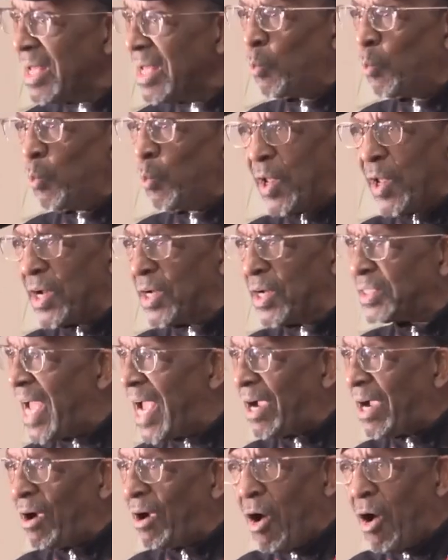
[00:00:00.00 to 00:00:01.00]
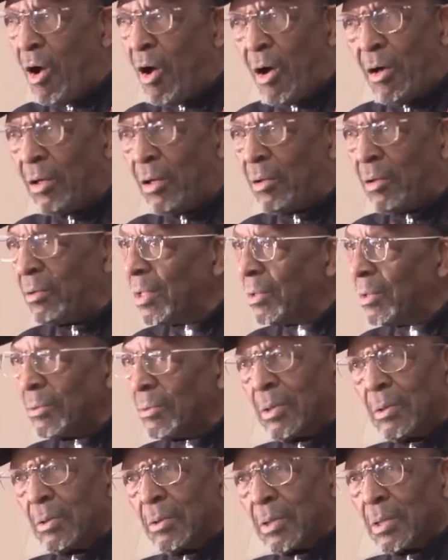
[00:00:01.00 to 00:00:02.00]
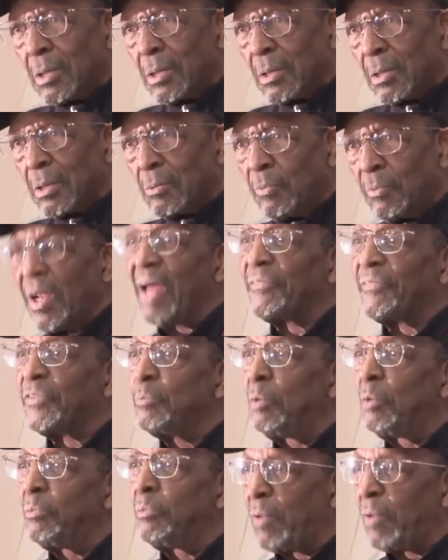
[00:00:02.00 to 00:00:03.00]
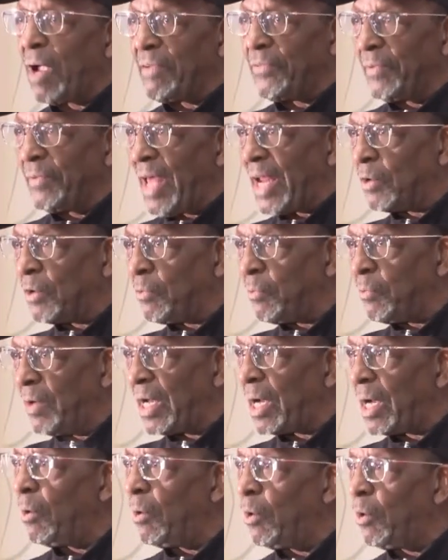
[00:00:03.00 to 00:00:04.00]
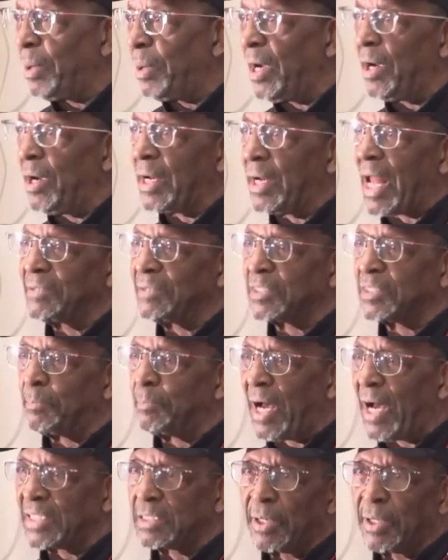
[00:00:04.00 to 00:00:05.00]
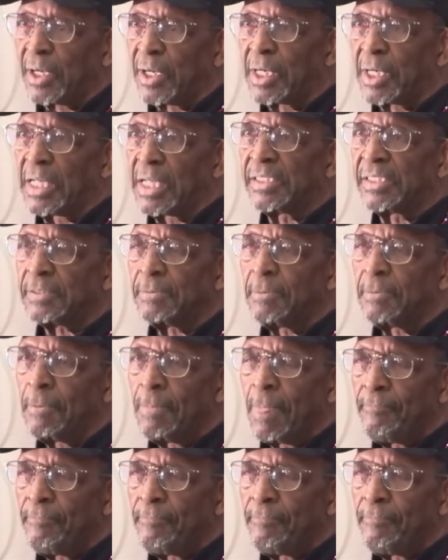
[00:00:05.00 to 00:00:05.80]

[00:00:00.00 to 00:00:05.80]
Winner take all, we have to move away from that and create our own paradigms of possibilities.